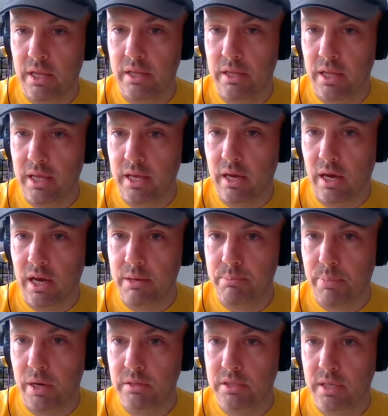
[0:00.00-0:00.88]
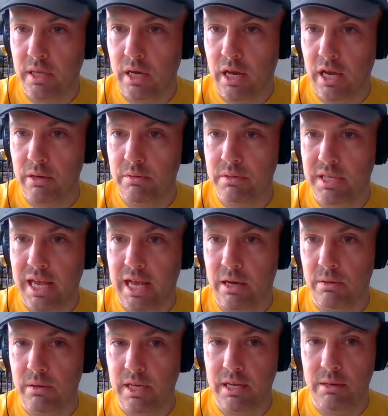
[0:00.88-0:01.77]
that I posted that I was
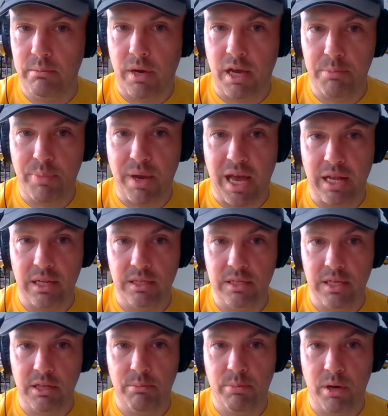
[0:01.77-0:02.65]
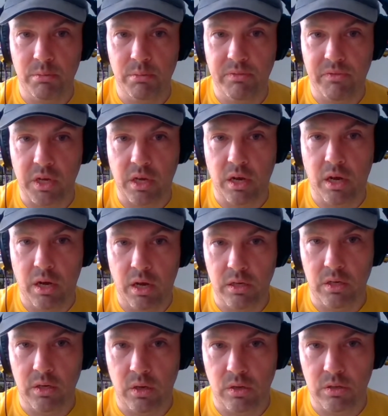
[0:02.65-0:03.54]
out in my pants at the bottom of the
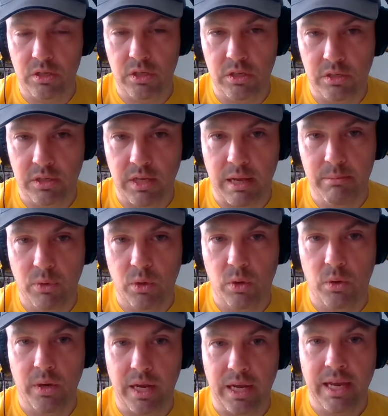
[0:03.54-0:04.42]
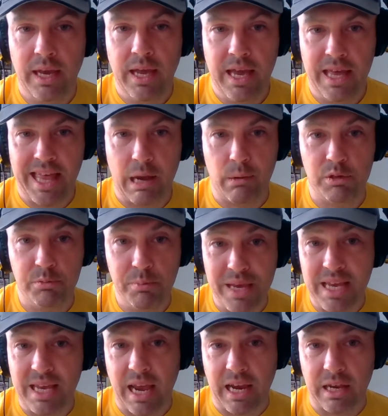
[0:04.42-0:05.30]
garden on Tuesday morning, that was
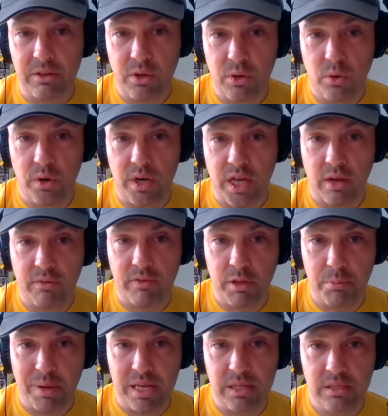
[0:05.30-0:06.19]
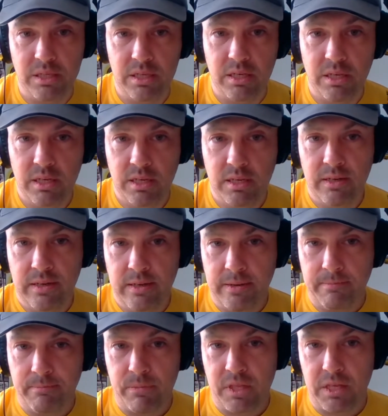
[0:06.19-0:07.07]
me getting the audio for the bins.
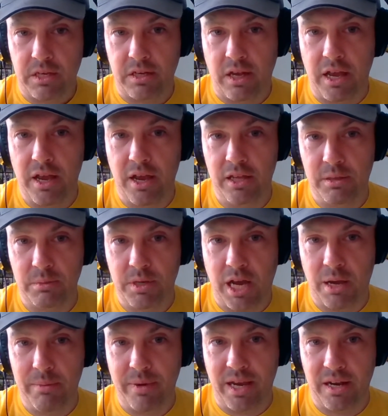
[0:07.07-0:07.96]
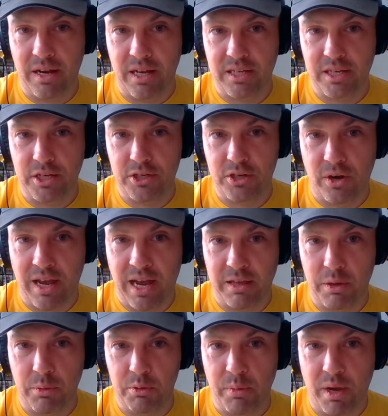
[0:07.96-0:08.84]
I heard them coming and I just shot
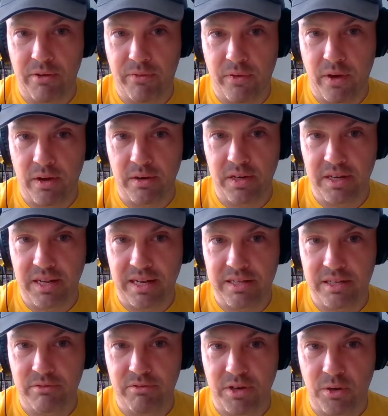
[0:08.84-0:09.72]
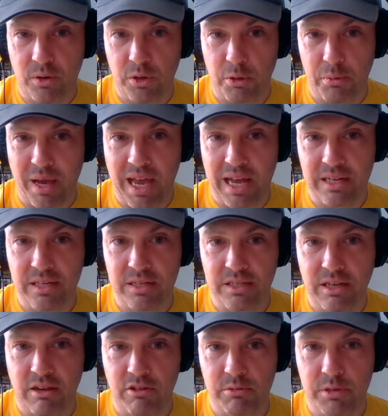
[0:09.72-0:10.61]
out there with my phone and had to record them. I had to
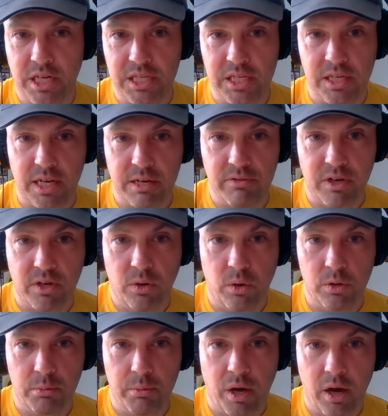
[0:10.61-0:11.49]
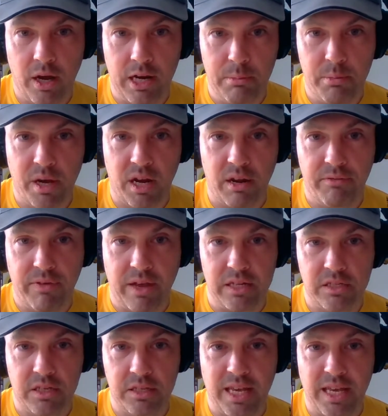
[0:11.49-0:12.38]
surreptitiously record them, hiding behind a
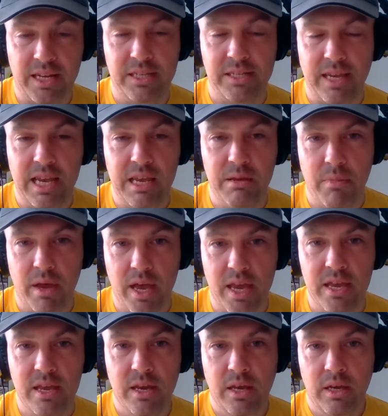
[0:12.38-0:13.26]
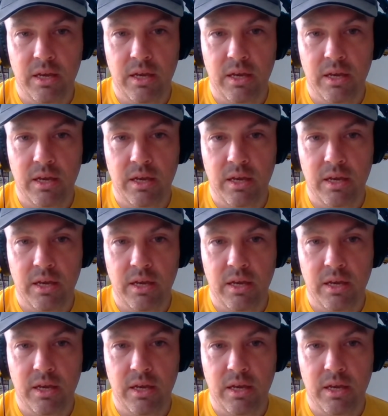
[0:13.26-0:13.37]
fence because they could see me